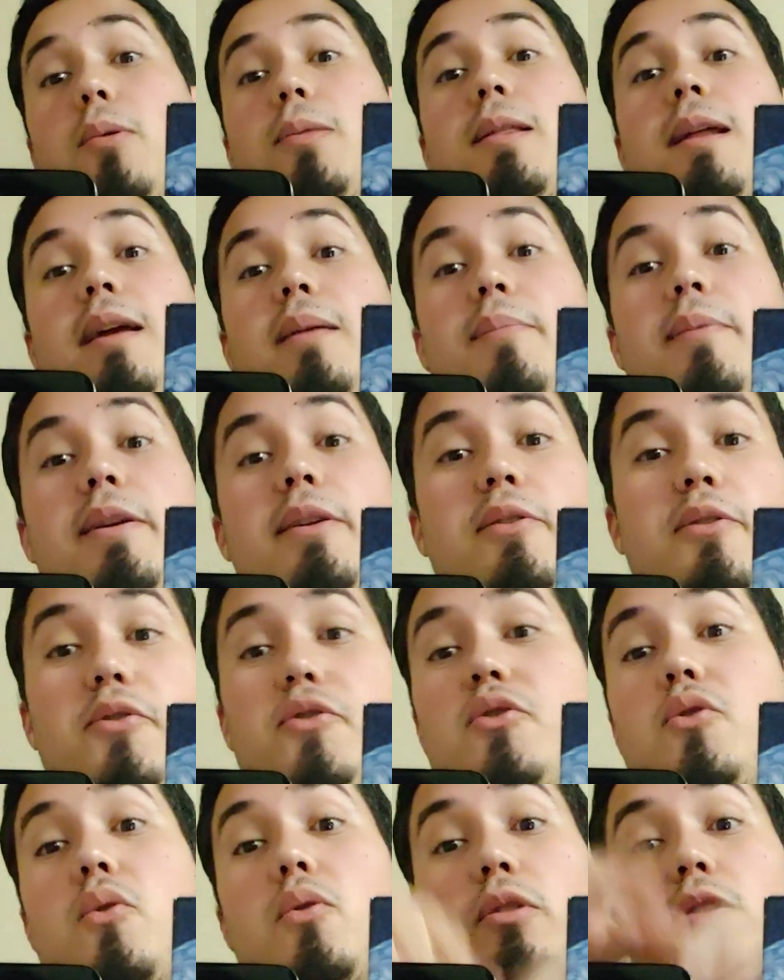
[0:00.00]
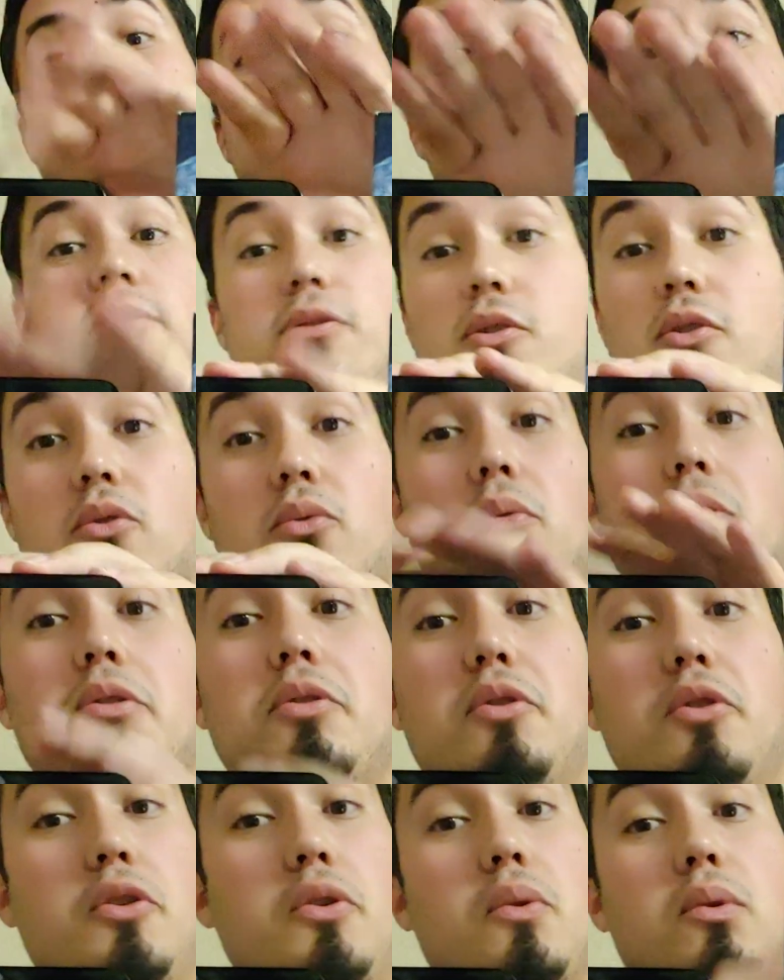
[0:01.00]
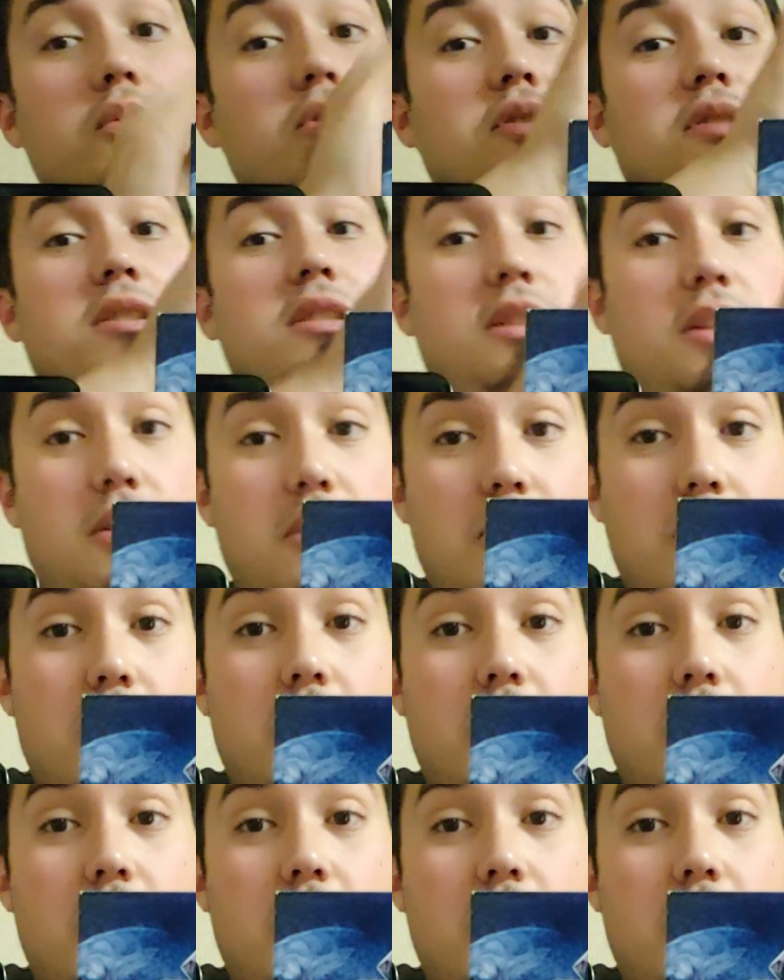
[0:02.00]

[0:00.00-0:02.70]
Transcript: Do you own just the old one? Do you own just the new one?